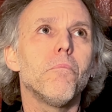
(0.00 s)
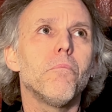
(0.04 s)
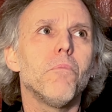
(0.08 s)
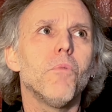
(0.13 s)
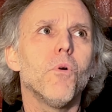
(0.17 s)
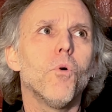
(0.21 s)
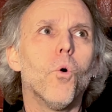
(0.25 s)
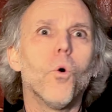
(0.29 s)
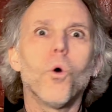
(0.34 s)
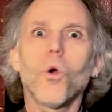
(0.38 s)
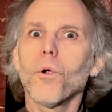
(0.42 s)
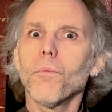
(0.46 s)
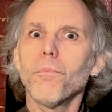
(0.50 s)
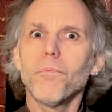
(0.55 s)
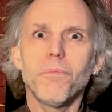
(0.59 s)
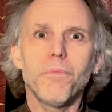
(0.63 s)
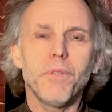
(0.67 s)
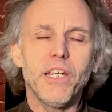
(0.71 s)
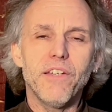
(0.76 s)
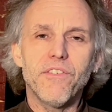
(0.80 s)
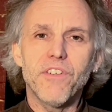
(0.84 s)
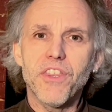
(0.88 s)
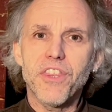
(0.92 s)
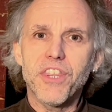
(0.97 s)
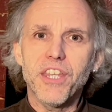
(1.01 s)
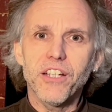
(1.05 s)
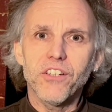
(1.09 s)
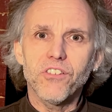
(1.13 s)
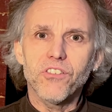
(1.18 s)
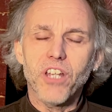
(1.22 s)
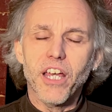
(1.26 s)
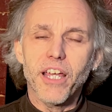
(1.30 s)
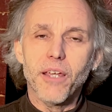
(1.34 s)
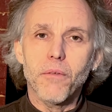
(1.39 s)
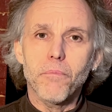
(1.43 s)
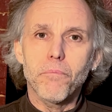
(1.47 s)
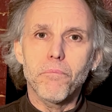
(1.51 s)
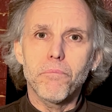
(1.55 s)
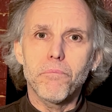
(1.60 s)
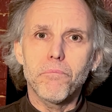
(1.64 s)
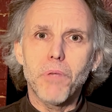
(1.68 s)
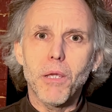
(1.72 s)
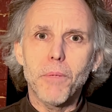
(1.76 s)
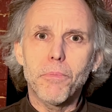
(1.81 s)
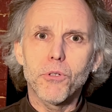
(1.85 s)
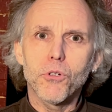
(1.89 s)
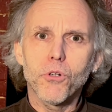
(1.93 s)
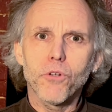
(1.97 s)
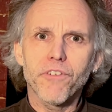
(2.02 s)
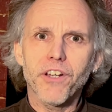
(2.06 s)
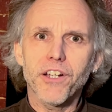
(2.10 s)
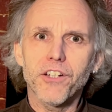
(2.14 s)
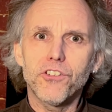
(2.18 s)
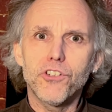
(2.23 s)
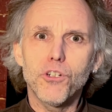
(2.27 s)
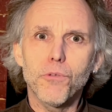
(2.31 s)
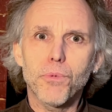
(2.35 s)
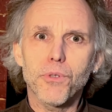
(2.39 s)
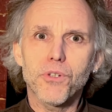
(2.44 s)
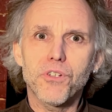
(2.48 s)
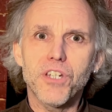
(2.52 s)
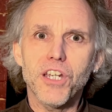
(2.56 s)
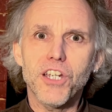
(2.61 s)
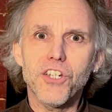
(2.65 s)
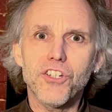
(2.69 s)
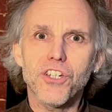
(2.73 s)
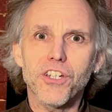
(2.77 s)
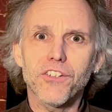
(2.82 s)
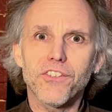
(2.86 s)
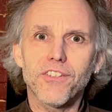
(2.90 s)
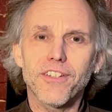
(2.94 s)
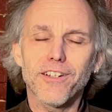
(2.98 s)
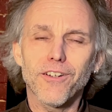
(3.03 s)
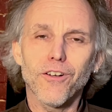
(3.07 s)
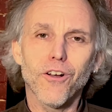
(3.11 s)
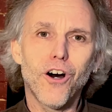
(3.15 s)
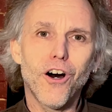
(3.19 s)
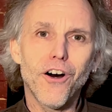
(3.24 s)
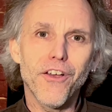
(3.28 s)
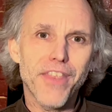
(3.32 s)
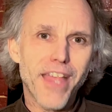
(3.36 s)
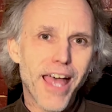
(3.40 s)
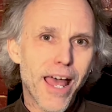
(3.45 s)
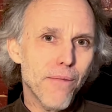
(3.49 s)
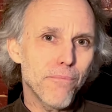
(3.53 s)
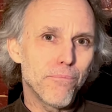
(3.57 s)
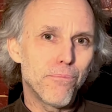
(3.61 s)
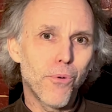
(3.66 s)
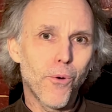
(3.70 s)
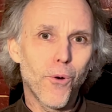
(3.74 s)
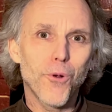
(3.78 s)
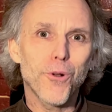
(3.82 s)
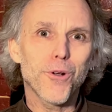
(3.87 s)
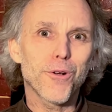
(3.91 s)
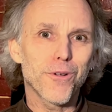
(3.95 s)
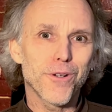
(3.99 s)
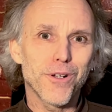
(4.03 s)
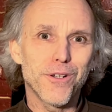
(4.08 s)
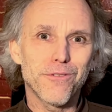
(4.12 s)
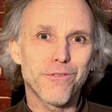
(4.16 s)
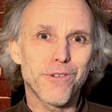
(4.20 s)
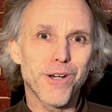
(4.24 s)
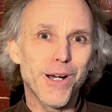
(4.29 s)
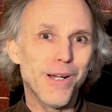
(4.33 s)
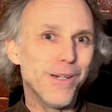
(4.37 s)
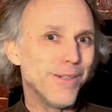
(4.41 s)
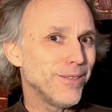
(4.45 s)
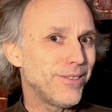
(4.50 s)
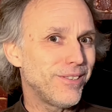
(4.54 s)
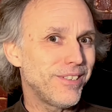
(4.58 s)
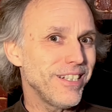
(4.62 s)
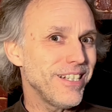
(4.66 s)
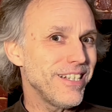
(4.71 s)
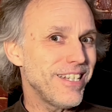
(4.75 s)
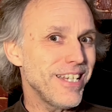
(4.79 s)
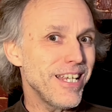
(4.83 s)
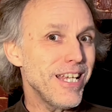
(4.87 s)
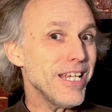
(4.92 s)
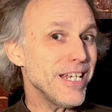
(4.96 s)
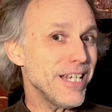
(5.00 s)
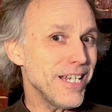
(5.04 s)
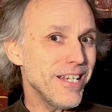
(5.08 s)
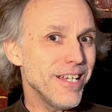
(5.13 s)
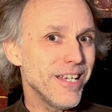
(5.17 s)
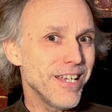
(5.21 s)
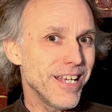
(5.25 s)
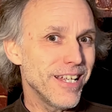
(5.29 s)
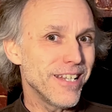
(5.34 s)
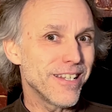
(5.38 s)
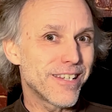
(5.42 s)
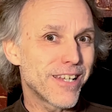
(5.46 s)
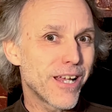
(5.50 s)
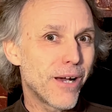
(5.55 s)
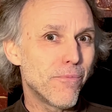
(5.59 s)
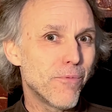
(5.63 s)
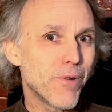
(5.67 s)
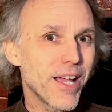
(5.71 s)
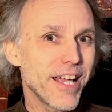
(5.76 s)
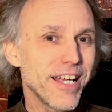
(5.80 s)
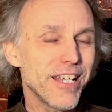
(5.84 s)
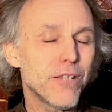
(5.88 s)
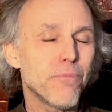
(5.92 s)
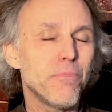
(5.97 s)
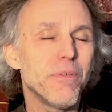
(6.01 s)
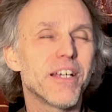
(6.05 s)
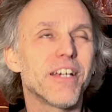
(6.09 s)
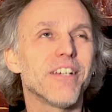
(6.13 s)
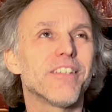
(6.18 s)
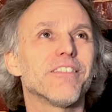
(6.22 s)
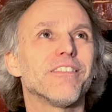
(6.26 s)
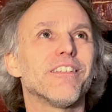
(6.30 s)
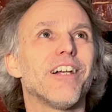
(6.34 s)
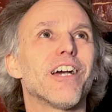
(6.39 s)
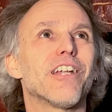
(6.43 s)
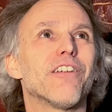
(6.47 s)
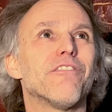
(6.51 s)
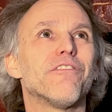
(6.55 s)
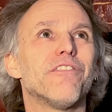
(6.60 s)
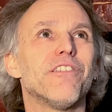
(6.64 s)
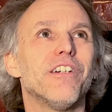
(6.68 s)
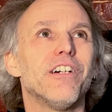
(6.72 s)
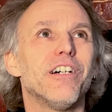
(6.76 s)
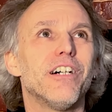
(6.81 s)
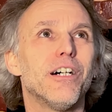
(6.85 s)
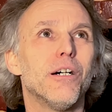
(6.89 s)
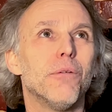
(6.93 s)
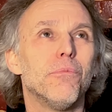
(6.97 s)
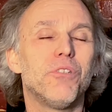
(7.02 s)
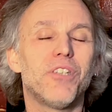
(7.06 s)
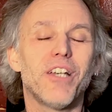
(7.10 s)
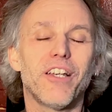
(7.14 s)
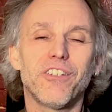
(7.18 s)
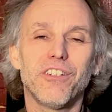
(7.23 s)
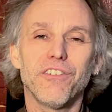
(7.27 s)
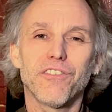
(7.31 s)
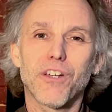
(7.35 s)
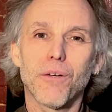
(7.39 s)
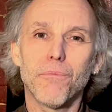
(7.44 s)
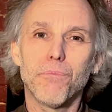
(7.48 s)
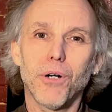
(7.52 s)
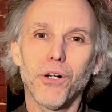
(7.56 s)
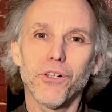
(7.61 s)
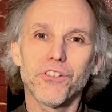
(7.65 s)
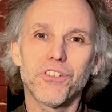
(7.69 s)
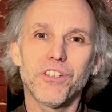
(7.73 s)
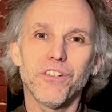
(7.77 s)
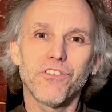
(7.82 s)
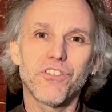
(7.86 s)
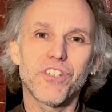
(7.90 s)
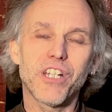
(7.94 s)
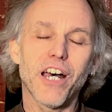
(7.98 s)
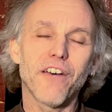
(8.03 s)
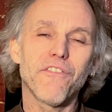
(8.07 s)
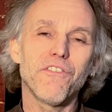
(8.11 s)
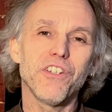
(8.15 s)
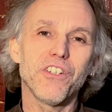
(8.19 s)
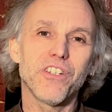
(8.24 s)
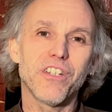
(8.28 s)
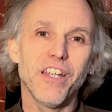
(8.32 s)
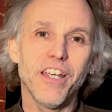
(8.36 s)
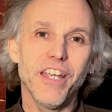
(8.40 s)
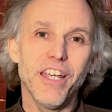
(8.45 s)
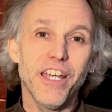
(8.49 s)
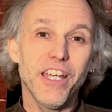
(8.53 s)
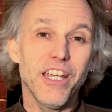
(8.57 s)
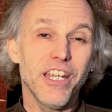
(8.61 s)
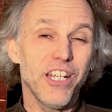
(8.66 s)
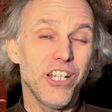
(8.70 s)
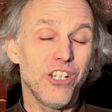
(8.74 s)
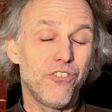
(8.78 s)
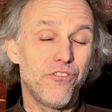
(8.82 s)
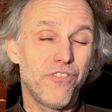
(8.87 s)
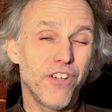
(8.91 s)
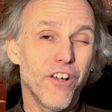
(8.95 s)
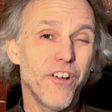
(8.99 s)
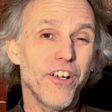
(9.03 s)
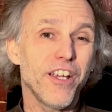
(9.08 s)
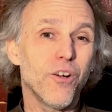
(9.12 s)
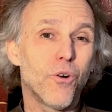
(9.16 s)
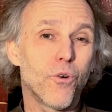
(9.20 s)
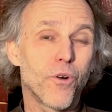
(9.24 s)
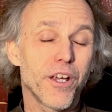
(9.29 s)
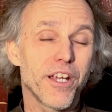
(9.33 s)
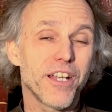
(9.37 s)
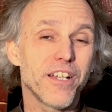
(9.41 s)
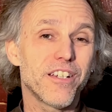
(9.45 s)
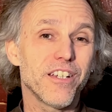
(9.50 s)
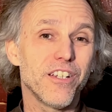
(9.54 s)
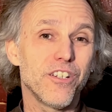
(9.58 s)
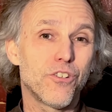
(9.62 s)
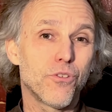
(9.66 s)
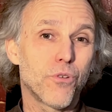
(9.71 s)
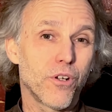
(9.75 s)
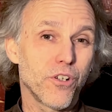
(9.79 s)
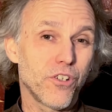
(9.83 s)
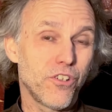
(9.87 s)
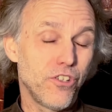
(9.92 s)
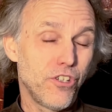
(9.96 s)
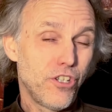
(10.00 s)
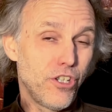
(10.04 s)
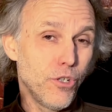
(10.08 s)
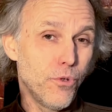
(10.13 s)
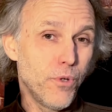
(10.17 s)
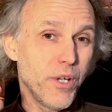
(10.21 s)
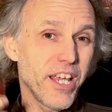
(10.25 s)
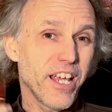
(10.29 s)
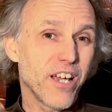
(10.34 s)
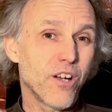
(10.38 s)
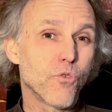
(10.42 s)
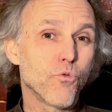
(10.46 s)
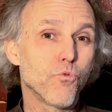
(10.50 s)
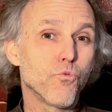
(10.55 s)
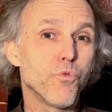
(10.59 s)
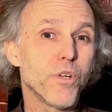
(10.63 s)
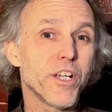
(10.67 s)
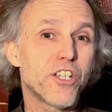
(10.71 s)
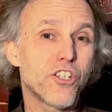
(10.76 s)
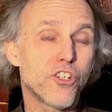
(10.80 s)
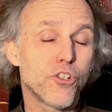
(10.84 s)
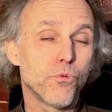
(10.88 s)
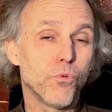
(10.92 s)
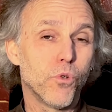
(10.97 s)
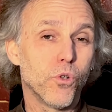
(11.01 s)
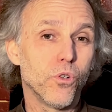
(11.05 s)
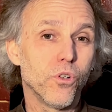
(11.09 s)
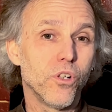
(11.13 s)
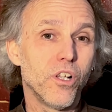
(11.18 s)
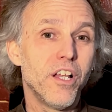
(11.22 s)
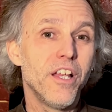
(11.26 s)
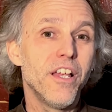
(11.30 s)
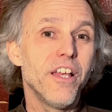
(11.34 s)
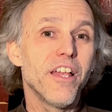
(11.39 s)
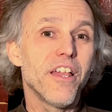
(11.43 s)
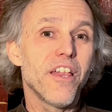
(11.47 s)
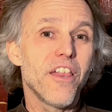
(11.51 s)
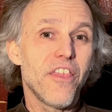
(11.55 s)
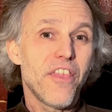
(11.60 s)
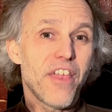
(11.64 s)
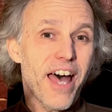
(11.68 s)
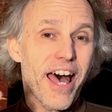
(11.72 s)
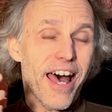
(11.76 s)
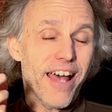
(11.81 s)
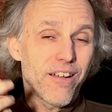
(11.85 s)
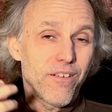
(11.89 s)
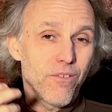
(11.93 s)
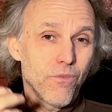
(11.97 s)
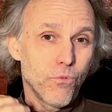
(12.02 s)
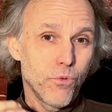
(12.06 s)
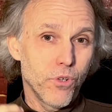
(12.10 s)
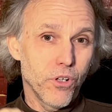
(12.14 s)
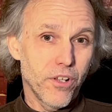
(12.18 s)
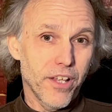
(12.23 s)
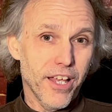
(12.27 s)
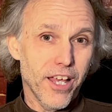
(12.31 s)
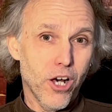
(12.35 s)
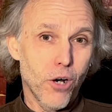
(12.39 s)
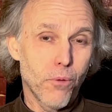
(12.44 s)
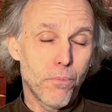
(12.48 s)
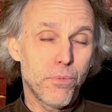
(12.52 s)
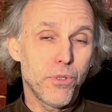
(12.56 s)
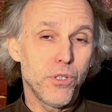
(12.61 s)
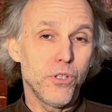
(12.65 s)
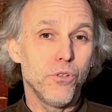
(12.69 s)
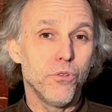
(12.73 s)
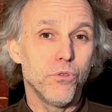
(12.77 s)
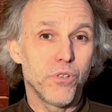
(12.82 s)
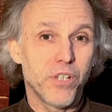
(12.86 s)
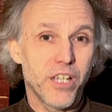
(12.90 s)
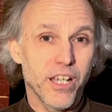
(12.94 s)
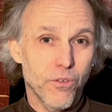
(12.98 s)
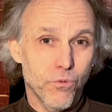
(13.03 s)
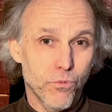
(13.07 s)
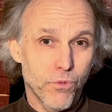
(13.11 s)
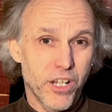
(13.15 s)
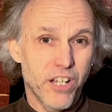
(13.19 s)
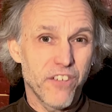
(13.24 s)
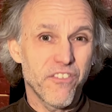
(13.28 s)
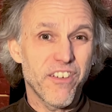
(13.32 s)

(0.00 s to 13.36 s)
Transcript: Or even things like people who are very superstitious. They're on that border of OCD in some ways because a lot of obsessive compulsive stuff is very oriented towards doing a ritual that will help you get rid of